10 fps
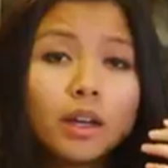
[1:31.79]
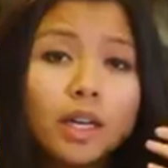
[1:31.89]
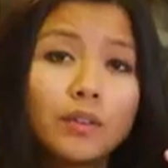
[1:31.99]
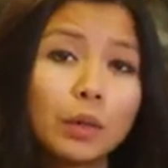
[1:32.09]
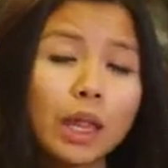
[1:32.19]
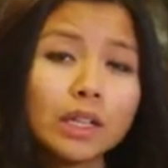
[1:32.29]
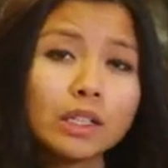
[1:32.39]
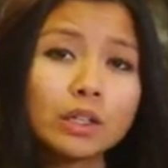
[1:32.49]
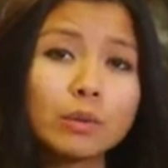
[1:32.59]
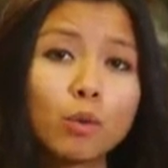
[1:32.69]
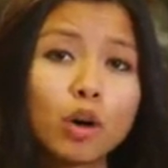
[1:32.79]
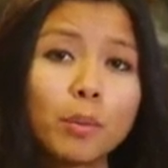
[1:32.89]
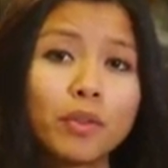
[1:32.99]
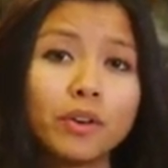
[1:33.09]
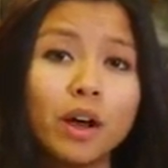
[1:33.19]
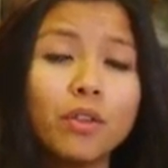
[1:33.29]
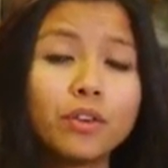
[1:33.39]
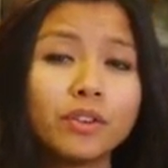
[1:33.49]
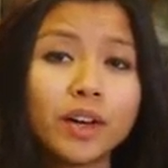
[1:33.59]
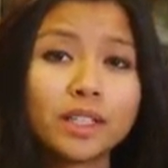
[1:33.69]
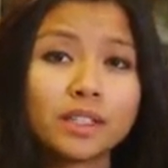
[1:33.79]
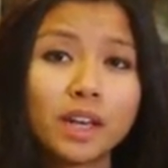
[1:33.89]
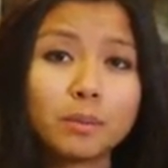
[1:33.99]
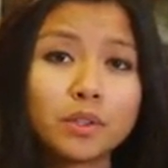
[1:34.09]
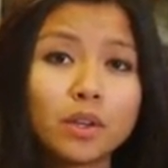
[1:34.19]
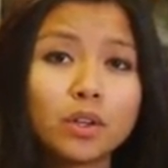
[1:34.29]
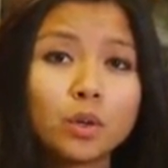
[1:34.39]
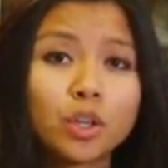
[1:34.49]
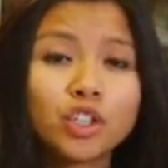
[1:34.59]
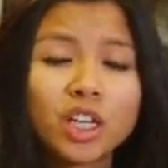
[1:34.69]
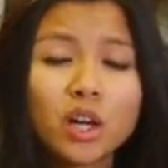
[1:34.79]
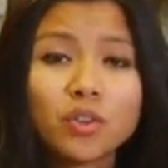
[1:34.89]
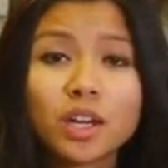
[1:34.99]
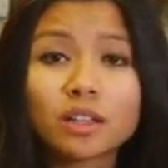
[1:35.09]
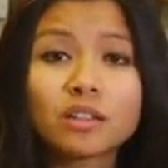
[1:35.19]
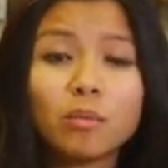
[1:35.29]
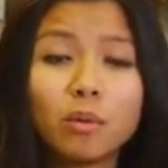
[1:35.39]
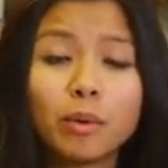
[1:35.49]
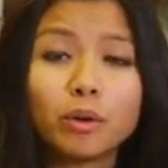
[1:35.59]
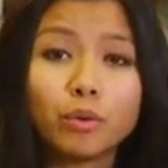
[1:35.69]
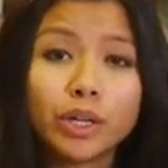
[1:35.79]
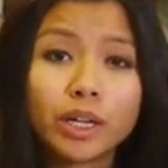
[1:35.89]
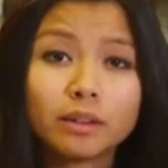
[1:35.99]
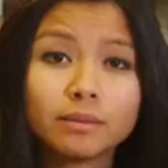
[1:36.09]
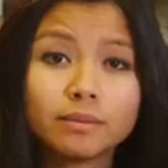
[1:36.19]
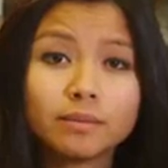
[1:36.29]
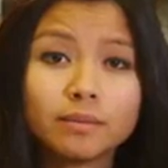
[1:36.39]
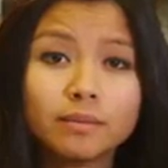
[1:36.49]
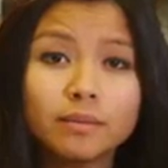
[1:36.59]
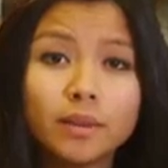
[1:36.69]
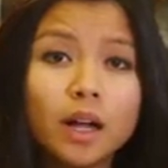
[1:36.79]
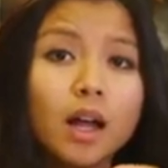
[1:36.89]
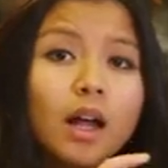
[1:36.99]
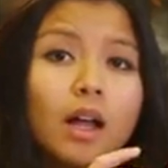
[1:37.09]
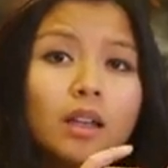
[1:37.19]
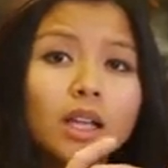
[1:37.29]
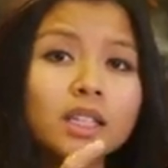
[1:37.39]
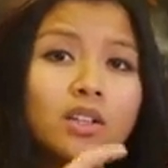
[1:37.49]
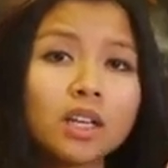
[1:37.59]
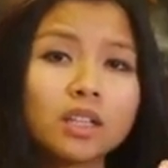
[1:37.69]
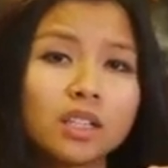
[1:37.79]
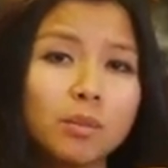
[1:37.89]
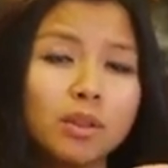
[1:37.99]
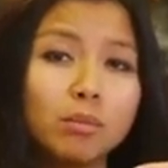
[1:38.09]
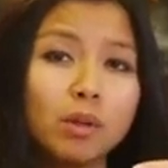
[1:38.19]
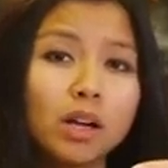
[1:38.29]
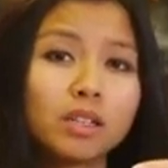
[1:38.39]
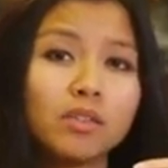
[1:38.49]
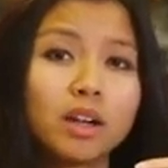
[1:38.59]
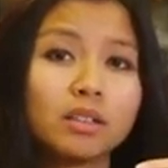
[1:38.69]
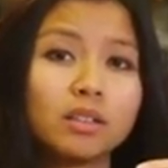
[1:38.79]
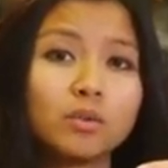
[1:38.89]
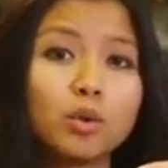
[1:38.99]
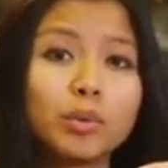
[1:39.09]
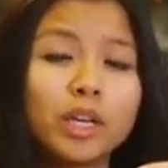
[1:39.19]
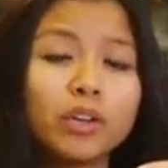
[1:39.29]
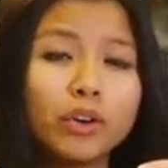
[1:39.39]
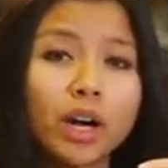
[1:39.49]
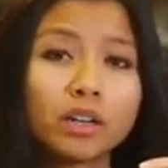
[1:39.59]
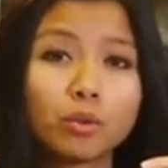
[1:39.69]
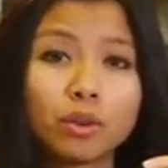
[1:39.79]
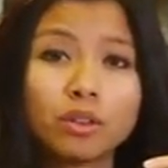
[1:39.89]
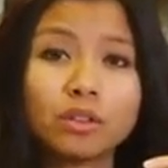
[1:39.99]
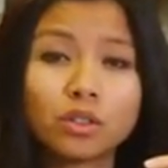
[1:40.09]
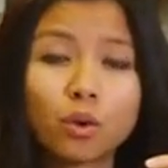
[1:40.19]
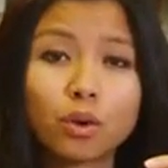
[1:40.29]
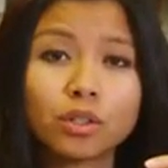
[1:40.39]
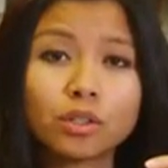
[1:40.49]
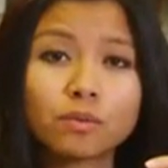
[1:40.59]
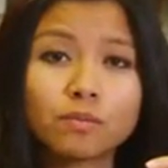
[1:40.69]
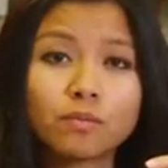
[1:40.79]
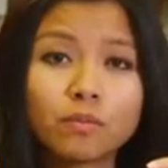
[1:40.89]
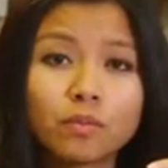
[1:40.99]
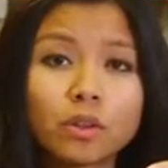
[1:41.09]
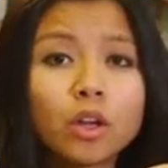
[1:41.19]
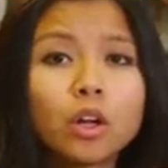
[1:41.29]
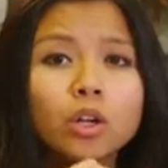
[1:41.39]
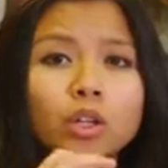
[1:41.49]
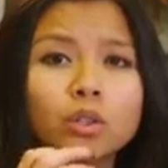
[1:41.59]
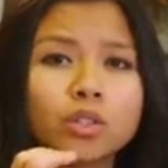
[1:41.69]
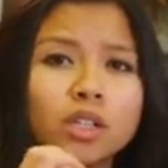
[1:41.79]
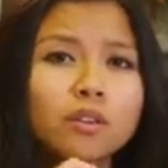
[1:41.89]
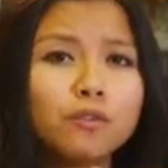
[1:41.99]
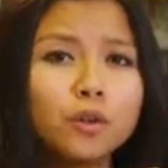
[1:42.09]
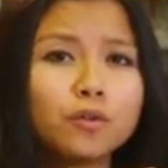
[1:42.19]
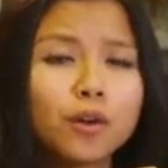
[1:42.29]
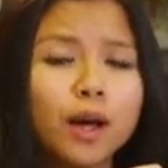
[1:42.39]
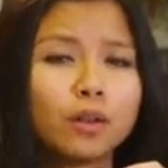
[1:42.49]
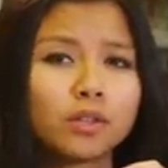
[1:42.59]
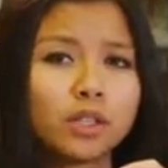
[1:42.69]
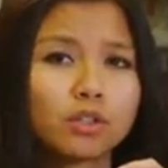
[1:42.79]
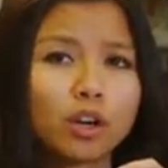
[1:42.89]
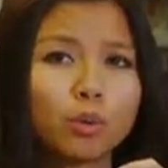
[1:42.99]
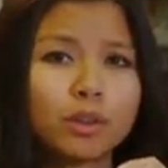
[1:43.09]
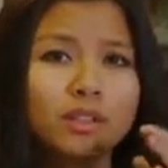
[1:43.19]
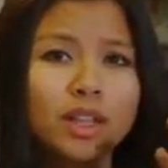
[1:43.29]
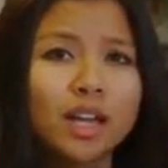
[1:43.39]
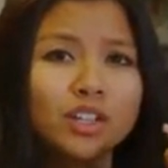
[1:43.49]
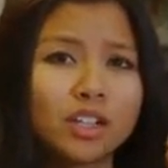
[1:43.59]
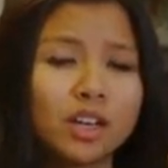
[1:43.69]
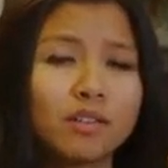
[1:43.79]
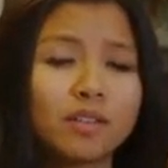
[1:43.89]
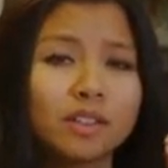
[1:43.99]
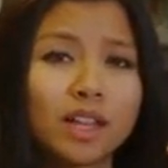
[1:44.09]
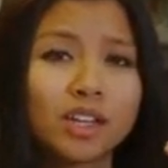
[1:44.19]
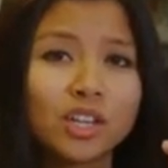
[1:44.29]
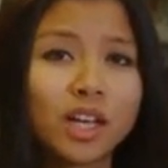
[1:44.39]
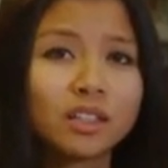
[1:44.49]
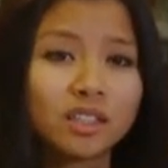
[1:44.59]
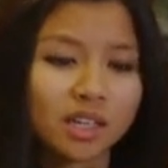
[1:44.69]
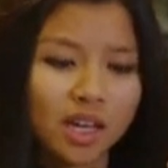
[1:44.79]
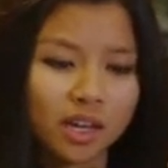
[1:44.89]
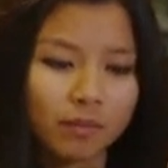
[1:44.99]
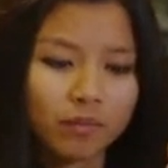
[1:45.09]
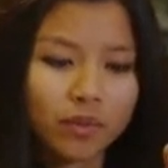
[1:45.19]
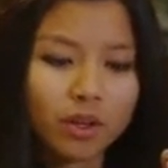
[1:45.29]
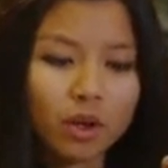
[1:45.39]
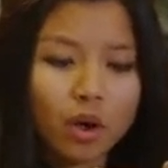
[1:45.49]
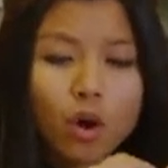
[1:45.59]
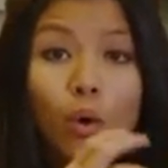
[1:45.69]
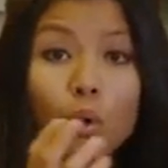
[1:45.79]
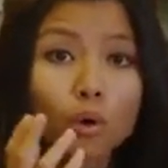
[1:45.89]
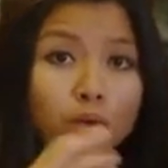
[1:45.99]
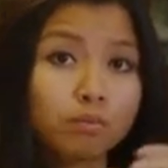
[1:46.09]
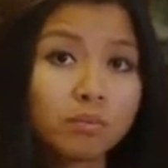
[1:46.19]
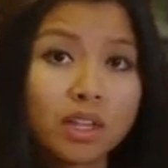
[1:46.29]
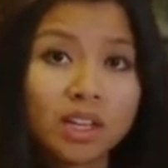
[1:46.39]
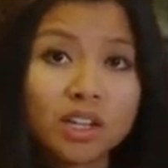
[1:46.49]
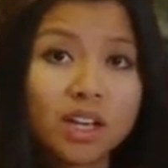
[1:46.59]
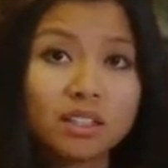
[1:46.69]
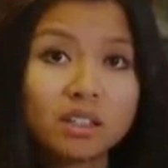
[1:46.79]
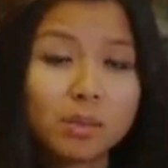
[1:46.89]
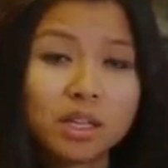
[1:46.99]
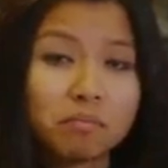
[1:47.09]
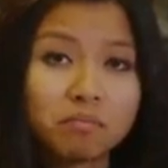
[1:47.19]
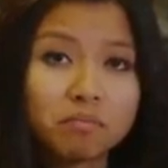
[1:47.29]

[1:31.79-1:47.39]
If you'd like to learn more about the other device types, you can check out the next supplemental reading. Let's look at some of the block devices we'll be interacting with in this course. You'll see a few files that start with /dev/sda or /sdb.